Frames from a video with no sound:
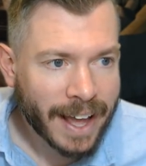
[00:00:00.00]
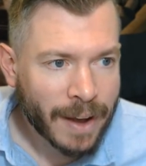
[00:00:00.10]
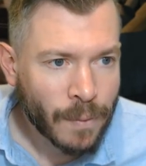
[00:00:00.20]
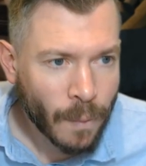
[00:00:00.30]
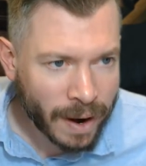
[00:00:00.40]

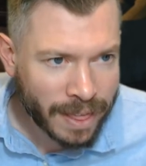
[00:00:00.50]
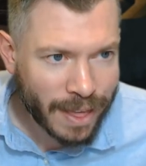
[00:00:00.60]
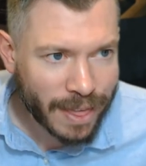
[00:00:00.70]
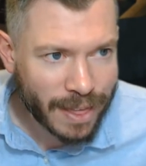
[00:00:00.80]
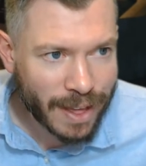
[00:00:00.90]
One of
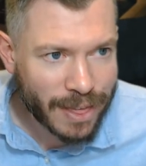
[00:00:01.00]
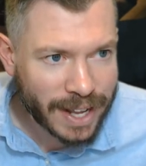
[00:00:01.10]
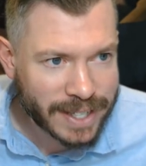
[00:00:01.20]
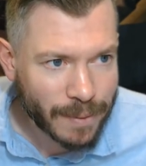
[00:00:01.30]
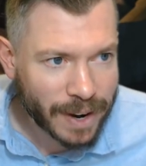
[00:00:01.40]
the, the things
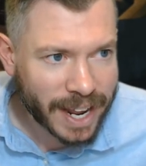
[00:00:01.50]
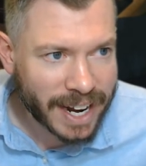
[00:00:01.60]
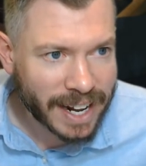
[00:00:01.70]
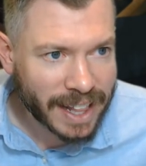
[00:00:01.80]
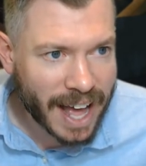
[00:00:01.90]
that we're getting
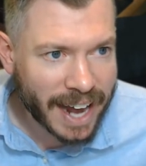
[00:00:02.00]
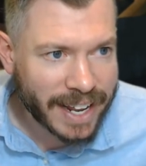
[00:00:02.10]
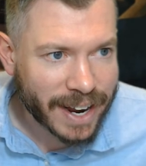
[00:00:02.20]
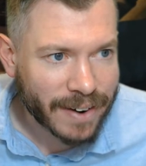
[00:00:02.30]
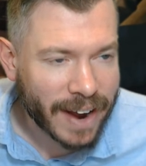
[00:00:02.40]
a lot
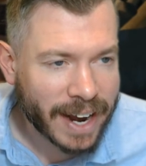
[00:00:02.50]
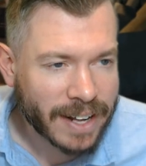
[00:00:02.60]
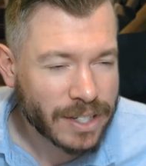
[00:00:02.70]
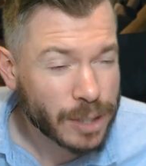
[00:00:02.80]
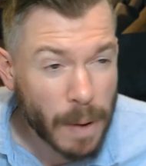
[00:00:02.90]
here, right, a
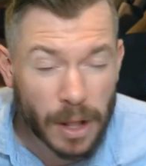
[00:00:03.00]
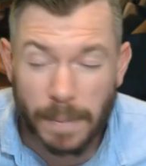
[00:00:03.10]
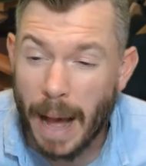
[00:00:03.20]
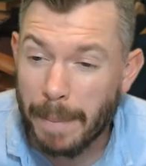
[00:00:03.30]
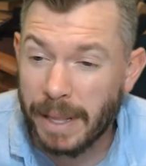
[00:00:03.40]
smaller
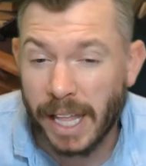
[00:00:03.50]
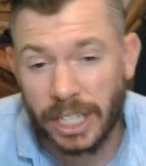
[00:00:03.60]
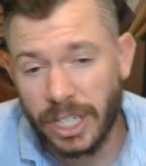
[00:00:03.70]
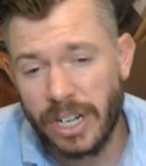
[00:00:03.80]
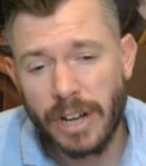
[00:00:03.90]

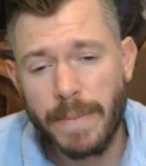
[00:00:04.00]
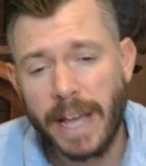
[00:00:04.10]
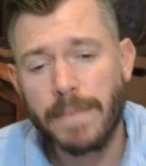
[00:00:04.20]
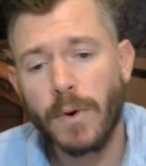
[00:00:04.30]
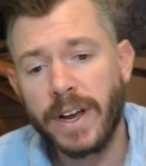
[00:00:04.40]
population could make it
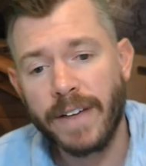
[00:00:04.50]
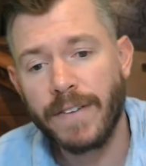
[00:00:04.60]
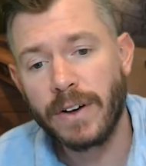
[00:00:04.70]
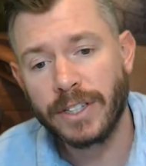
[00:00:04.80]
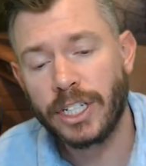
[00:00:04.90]
more
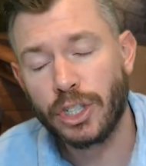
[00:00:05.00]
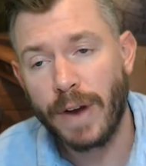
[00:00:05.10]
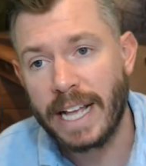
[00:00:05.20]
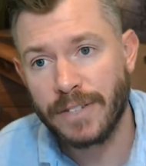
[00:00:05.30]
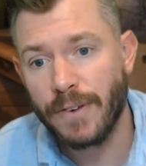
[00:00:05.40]
difficult to
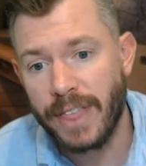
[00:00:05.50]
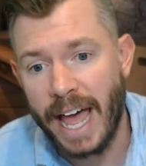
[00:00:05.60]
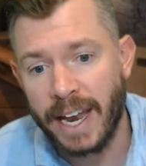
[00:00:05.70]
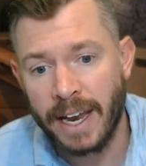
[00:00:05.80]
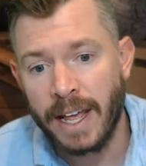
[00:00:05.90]
transfer
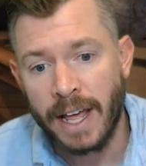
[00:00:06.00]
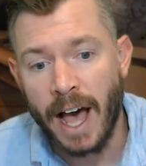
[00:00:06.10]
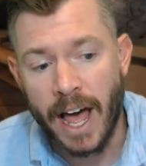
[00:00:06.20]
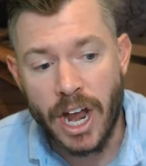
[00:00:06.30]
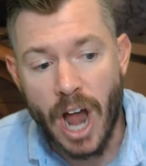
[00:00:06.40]
that
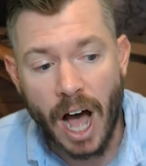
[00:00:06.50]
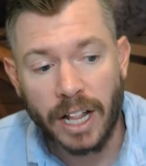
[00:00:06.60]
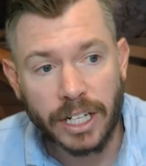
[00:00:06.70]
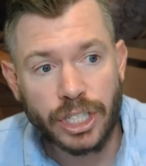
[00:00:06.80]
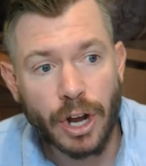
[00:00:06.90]
uh,
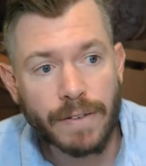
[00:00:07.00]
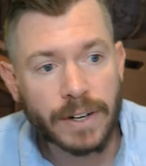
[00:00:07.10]
knowledge over